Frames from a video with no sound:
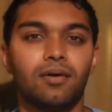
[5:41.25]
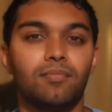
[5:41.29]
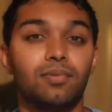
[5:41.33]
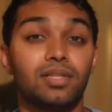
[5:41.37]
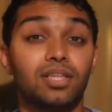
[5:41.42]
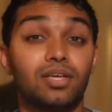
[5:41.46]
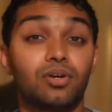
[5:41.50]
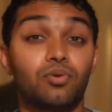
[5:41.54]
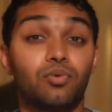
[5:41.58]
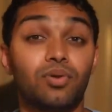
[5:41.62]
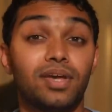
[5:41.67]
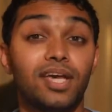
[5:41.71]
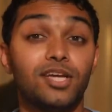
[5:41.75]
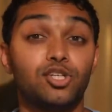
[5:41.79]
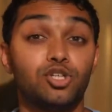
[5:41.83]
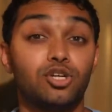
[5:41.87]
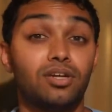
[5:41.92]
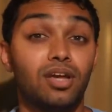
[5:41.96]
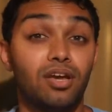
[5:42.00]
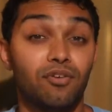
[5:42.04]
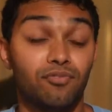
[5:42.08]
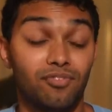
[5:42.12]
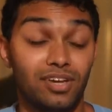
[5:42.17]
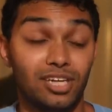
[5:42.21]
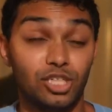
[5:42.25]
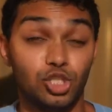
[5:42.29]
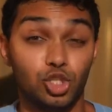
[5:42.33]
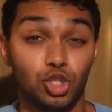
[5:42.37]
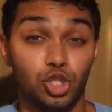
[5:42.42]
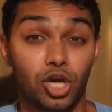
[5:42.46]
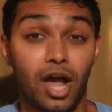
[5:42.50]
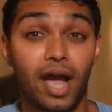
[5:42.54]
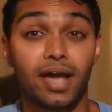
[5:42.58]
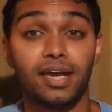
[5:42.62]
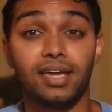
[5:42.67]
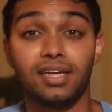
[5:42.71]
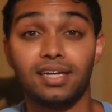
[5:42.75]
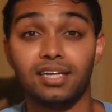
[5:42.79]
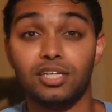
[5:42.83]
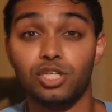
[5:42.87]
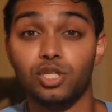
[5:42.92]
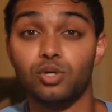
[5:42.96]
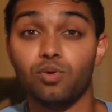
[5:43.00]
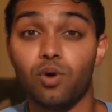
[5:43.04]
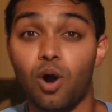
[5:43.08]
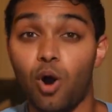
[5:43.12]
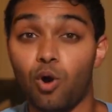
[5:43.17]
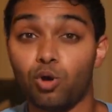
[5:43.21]
But the creation of a giant
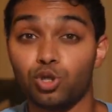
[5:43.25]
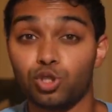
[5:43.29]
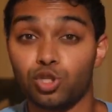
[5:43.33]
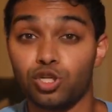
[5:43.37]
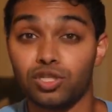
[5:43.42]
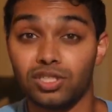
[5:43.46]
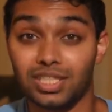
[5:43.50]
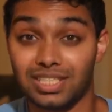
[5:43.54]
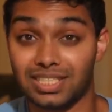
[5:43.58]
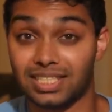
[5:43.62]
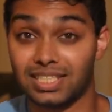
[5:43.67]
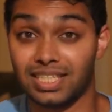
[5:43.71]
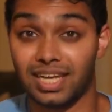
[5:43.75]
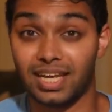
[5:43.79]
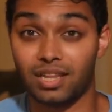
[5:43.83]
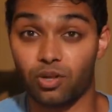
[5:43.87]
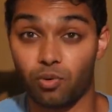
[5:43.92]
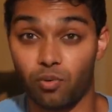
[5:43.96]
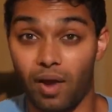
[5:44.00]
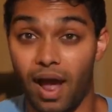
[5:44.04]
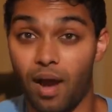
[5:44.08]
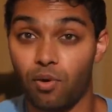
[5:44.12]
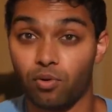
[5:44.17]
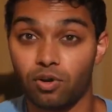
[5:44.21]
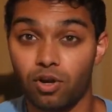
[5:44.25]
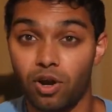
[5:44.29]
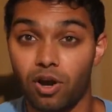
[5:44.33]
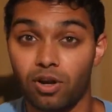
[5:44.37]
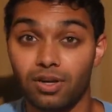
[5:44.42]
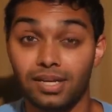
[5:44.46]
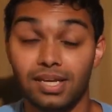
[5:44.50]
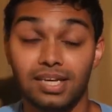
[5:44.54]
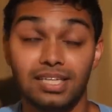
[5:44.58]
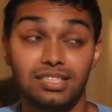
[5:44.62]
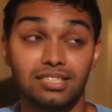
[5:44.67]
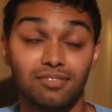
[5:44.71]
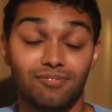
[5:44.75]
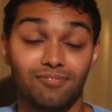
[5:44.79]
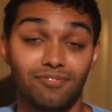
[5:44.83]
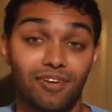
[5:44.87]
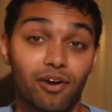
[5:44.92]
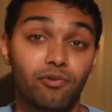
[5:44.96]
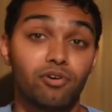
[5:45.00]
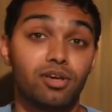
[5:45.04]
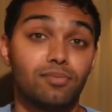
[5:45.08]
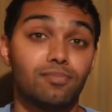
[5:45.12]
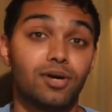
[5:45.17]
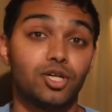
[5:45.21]
new ocean to sail around on is
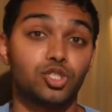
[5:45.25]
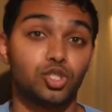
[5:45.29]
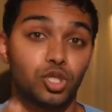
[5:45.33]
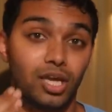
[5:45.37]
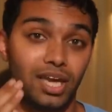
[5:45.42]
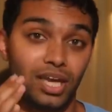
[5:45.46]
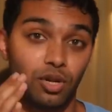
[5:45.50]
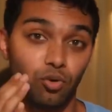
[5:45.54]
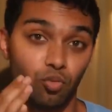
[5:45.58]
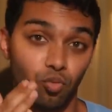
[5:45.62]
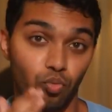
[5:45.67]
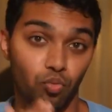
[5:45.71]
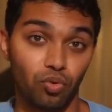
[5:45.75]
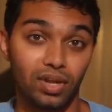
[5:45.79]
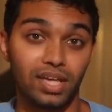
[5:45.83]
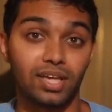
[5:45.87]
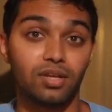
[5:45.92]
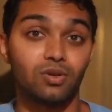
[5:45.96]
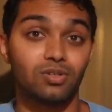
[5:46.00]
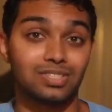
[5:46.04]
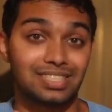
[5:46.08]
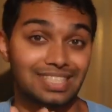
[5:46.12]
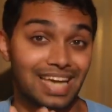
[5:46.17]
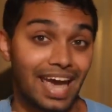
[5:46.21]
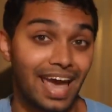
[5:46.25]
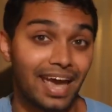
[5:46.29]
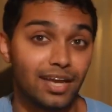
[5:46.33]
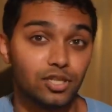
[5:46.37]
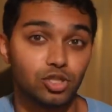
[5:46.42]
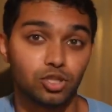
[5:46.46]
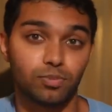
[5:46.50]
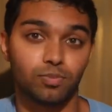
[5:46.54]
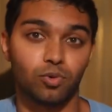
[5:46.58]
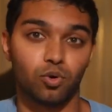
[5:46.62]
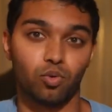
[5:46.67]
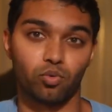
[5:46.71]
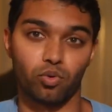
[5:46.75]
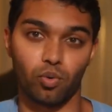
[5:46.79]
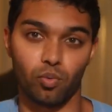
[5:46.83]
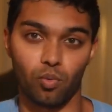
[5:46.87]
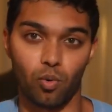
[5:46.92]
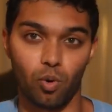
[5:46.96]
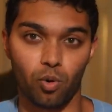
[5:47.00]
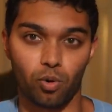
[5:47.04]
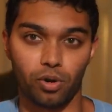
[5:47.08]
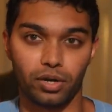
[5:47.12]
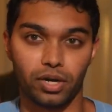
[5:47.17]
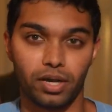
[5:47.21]
very much a real tangible
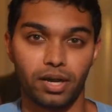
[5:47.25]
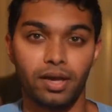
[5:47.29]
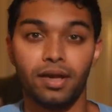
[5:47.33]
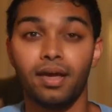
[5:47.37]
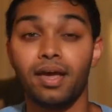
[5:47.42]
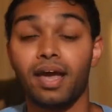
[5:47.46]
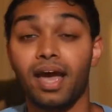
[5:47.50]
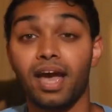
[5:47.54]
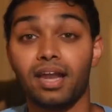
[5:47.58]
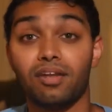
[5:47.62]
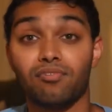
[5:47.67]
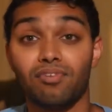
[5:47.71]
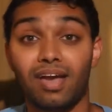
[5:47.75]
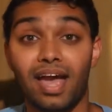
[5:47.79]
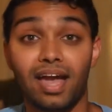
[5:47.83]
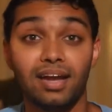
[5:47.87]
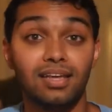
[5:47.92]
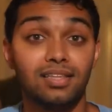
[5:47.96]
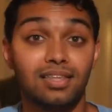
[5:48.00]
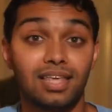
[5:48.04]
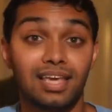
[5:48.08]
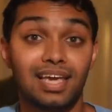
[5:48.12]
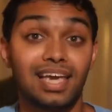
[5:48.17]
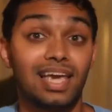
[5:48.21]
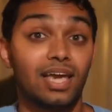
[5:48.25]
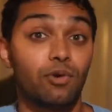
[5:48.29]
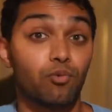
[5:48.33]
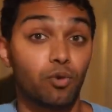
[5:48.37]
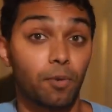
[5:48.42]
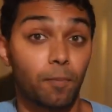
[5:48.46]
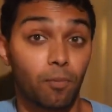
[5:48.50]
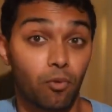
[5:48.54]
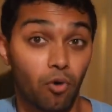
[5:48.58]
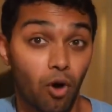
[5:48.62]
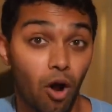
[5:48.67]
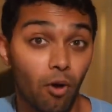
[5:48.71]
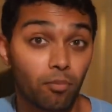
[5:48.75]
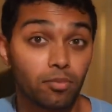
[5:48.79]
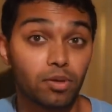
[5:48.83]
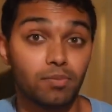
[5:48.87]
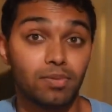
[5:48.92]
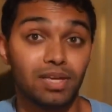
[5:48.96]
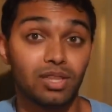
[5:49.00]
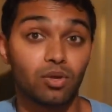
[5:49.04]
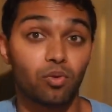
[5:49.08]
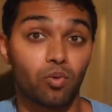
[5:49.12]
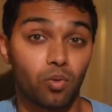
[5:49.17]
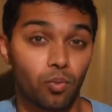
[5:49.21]
reward, and if anything, it would
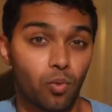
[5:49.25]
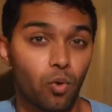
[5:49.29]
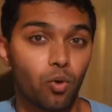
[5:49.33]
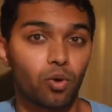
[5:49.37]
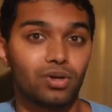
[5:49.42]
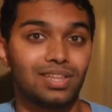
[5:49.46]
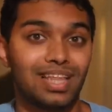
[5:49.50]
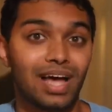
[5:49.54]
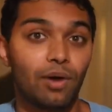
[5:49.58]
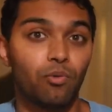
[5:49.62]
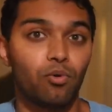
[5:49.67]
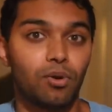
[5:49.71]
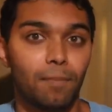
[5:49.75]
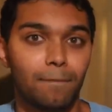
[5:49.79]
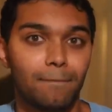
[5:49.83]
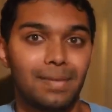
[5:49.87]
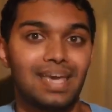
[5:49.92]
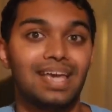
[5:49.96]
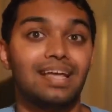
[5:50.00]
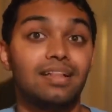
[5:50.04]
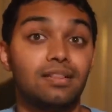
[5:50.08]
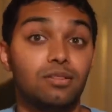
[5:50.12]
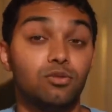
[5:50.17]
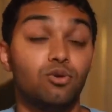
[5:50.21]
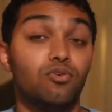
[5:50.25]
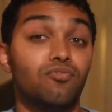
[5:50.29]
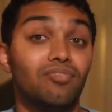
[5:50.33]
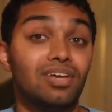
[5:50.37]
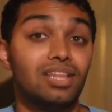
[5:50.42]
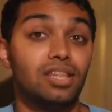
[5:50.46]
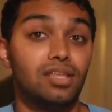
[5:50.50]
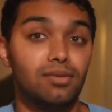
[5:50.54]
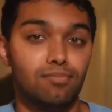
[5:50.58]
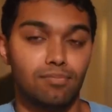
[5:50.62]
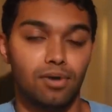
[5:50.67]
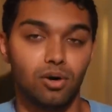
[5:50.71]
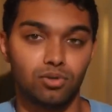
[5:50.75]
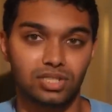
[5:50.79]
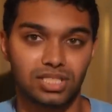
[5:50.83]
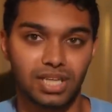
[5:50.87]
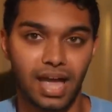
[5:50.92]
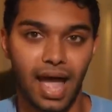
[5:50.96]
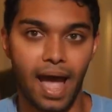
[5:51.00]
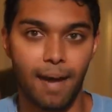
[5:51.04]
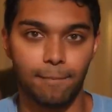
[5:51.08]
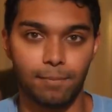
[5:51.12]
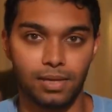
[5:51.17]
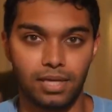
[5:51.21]
probably be the reward that would make Luffy the
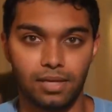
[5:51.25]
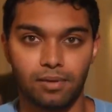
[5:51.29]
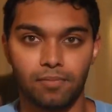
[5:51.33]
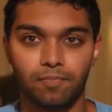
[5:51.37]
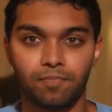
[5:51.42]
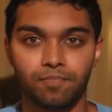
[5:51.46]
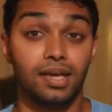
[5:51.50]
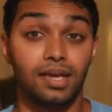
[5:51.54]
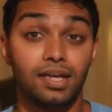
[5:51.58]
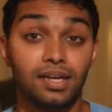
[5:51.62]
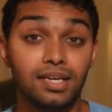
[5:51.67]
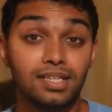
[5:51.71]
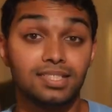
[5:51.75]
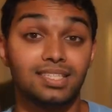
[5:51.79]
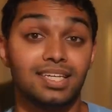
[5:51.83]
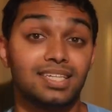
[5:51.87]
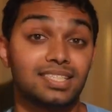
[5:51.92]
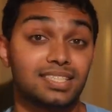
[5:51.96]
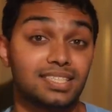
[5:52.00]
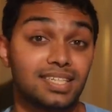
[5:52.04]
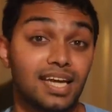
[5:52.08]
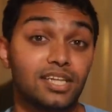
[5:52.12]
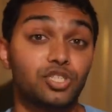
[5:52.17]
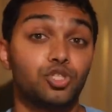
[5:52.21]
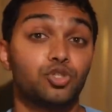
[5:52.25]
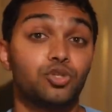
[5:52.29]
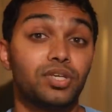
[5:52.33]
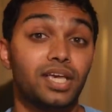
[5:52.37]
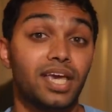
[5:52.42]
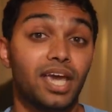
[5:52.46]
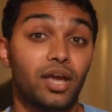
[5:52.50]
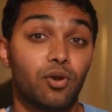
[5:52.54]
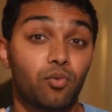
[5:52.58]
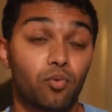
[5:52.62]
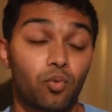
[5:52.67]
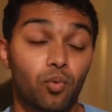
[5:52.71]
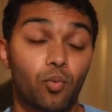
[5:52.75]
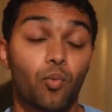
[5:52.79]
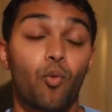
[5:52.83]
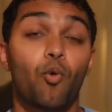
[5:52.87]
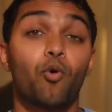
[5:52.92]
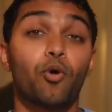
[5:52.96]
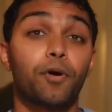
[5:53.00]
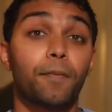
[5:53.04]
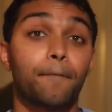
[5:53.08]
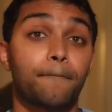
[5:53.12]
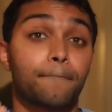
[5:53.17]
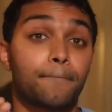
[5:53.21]
most happy. It is essentially a
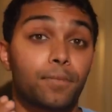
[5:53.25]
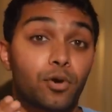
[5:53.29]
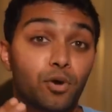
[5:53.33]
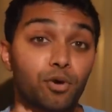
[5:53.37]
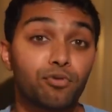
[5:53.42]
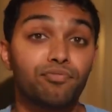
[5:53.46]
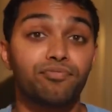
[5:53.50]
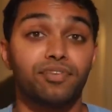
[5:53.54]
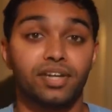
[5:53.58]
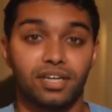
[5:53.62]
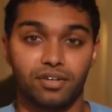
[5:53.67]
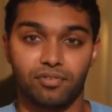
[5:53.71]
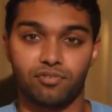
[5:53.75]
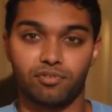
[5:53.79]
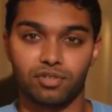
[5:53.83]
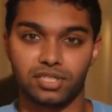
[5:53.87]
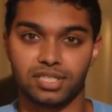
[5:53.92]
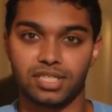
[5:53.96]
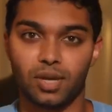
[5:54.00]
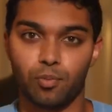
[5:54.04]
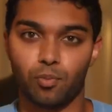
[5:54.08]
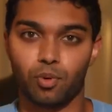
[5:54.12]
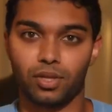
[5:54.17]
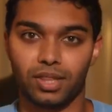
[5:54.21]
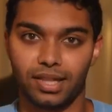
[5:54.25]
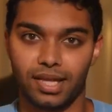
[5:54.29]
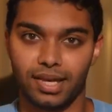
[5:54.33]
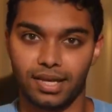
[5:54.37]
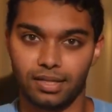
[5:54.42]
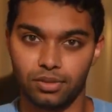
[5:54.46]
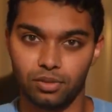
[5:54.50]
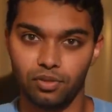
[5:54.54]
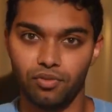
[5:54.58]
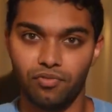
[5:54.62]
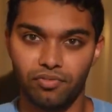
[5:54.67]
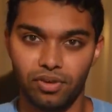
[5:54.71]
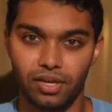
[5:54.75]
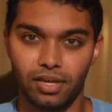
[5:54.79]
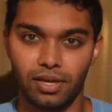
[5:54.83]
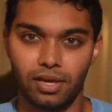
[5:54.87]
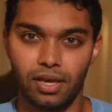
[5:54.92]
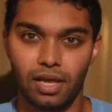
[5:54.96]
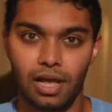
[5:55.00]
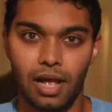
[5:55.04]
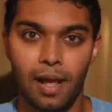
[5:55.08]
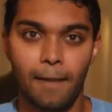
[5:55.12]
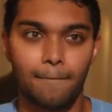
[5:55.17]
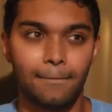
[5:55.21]
reward perfect for someone like
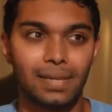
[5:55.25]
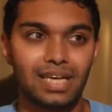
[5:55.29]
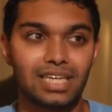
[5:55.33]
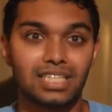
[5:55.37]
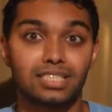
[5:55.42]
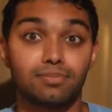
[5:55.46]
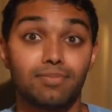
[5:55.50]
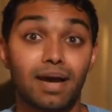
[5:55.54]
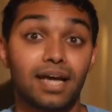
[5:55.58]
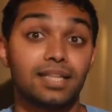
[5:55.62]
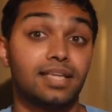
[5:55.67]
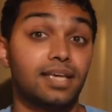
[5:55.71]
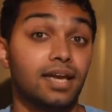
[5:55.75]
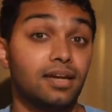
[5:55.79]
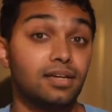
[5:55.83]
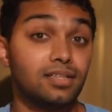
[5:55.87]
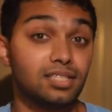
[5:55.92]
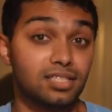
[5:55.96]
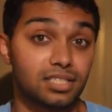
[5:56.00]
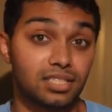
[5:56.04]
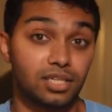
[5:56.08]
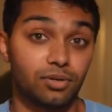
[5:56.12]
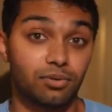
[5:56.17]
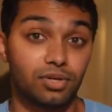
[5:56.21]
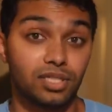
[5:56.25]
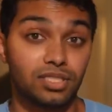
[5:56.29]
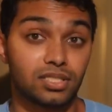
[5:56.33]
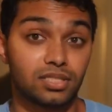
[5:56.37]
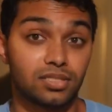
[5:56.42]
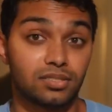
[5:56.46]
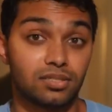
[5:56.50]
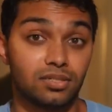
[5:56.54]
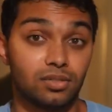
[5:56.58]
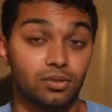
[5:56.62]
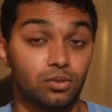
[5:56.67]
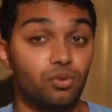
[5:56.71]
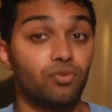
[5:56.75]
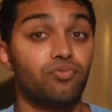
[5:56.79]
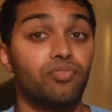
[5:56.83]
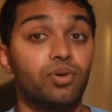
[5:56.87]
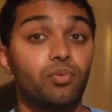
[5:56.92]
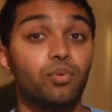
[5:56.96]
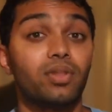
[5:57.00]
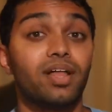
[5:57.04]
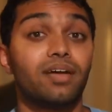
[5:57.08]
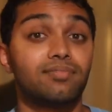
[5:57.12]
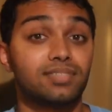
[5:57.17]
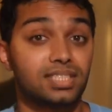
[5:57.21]
Luffy, because by the end of the series,
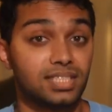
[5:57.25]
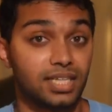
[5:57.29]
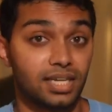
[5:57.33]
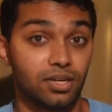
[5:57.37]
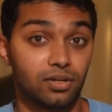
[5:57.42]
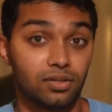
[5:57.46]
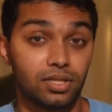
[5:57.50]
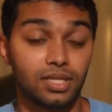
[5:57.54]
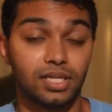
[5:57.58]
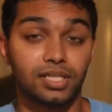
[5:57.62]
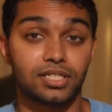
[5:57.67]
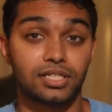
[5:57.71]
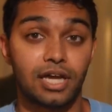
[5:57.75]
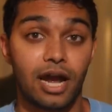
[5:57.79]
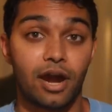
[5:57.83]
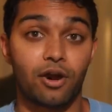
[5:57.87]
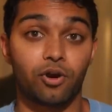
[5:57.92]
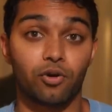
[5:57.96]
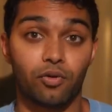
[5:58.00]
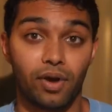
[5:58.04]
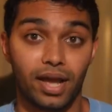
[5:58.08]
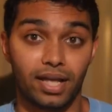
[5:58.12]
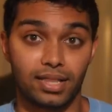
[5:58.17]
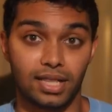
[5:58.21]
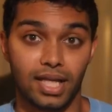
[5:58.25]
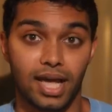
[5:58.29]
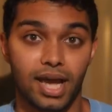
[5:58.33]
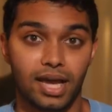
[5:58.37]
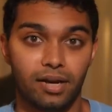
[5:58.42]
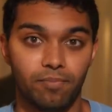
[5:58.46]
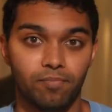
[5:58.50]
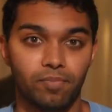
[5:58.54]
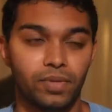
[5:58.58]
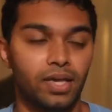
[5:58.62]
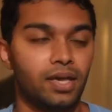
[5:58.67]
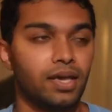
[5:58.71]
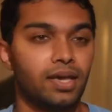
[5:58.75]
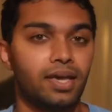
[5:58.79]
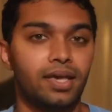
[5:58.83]
Luffy will have sailed the entire Grand Line.